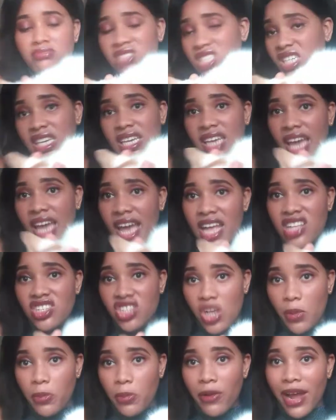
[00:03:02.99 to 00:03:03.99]
She
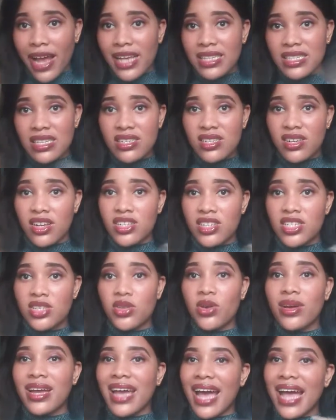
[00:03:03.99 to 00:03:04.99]
hates surprises because,
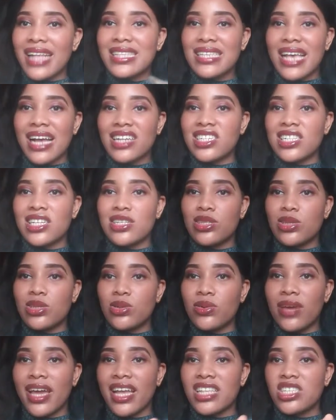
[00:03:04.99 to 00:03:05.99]
you know, cats actually
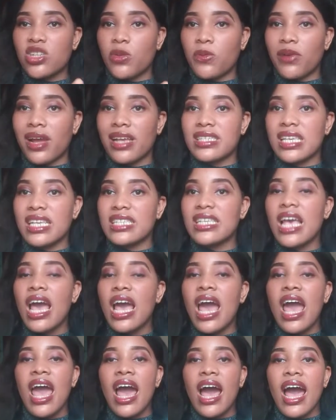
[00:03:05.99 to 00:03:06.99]
do hate surprises.
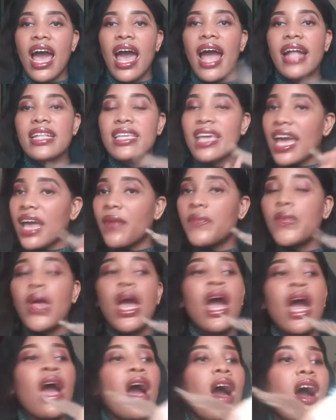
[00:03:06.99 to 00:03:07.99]
And
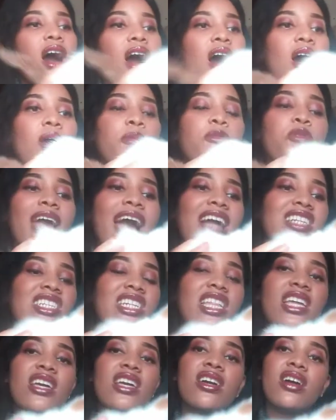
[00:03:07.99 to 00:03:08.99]
yeah, we
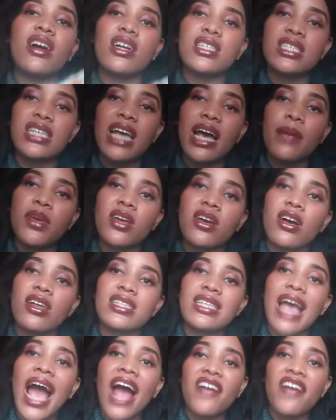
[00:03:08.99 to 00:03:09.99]
actually got her
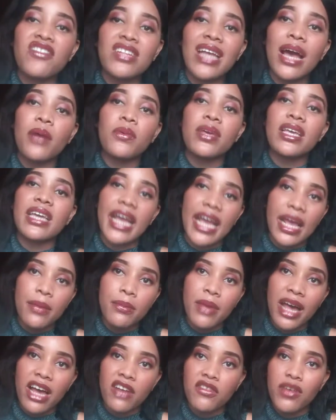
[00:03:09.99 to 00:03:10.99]
because after we
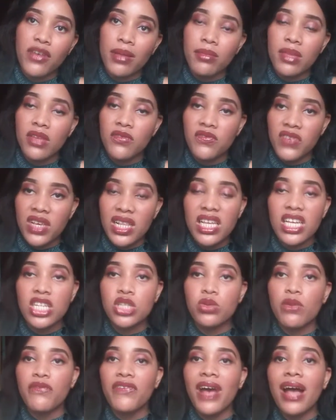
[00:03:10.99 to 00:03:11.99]
came back from the
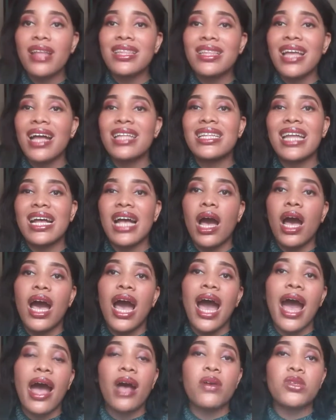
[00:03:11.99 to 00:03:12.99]
village, we found out that
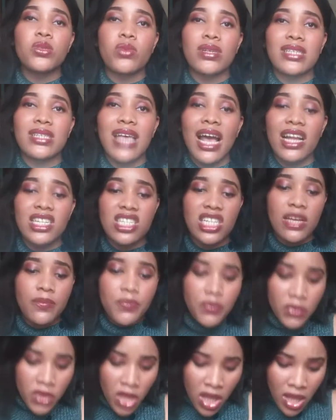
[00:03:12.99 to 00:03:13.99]
our house was
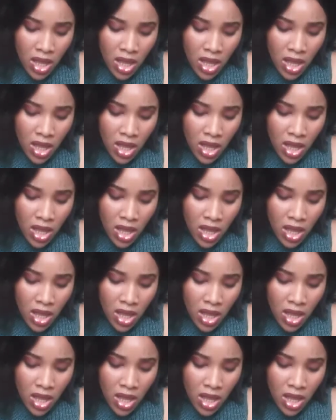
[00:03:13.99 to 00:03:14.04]
actually